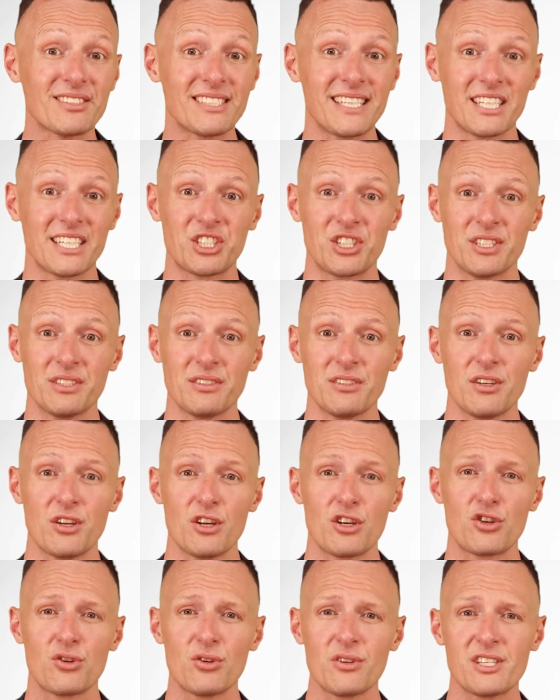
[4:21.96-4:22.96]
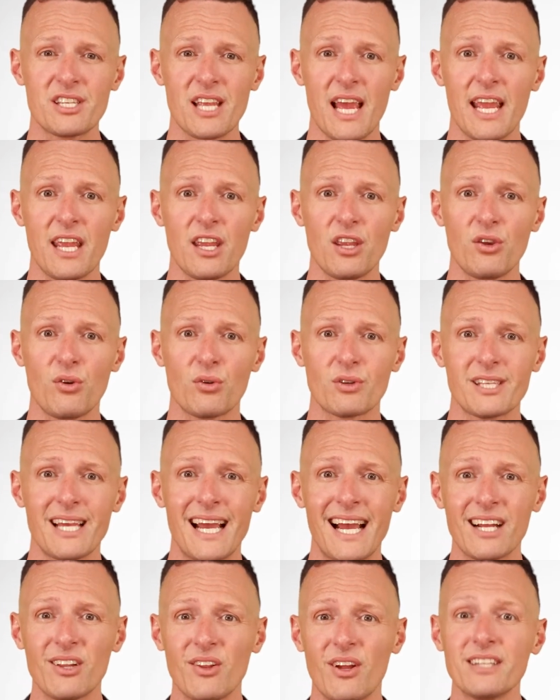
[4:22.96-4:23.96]
section, should take your
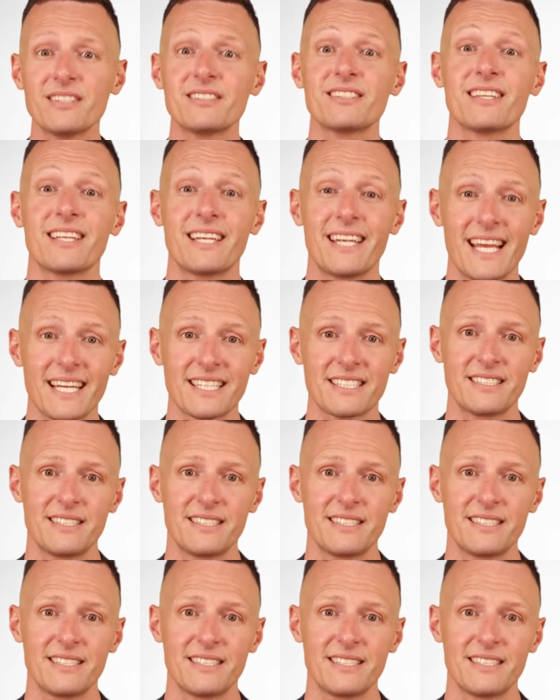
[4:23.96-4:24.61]
tagline to the next